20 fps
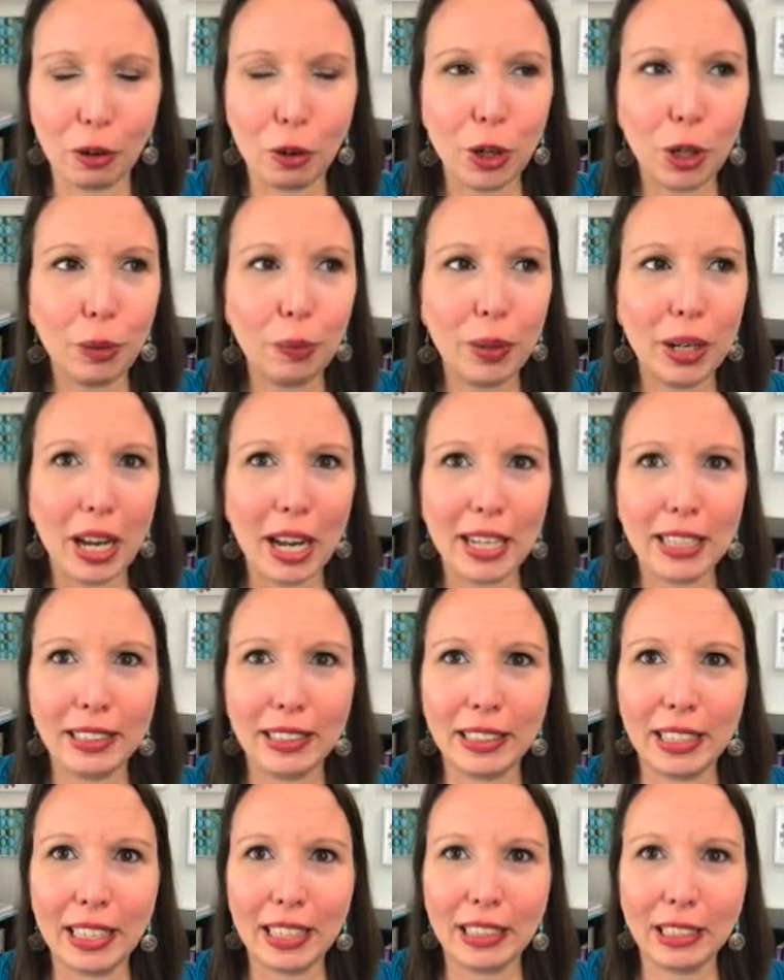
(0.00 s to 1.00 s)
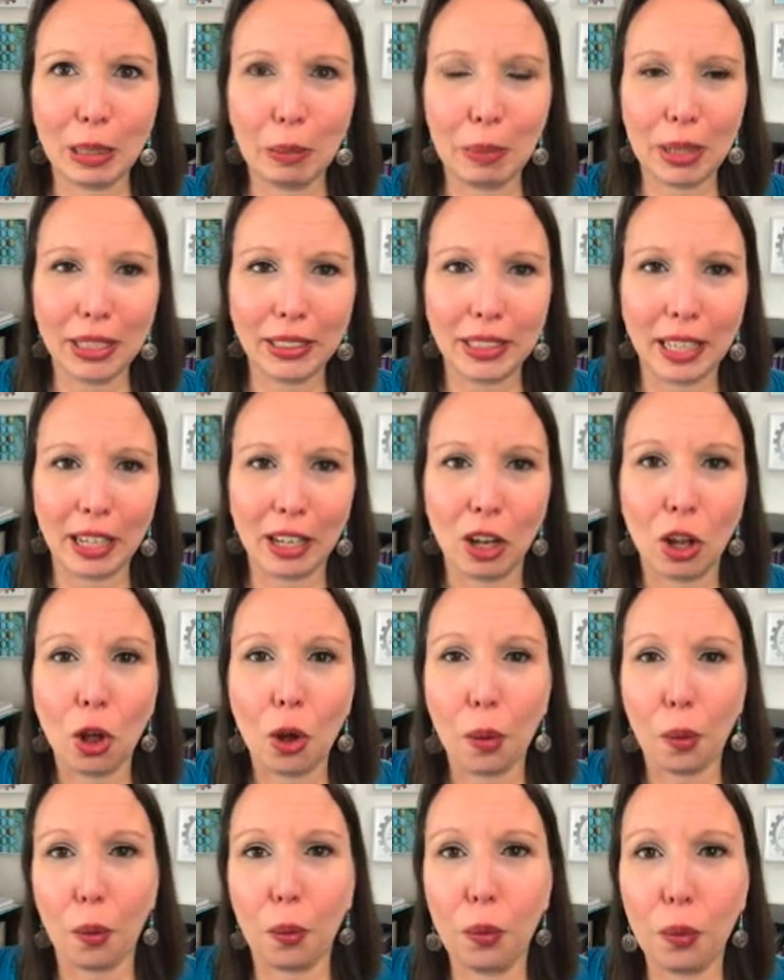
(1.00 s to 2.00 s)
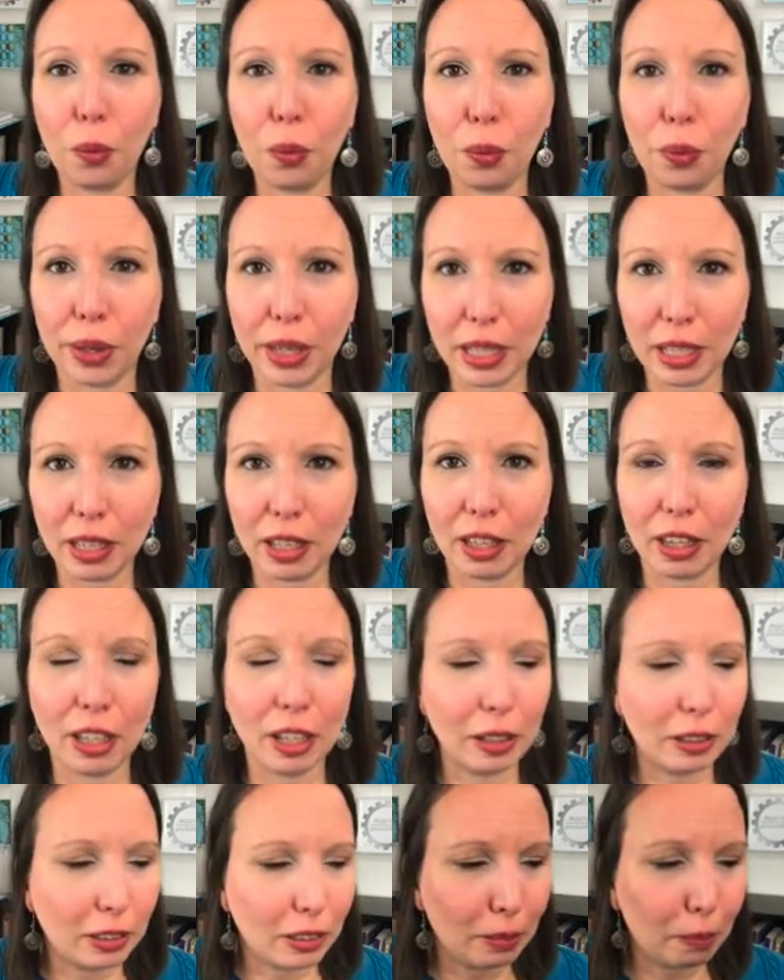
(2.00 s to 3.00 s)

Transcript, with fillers: Or when I see somebody saying, "Oh, the, the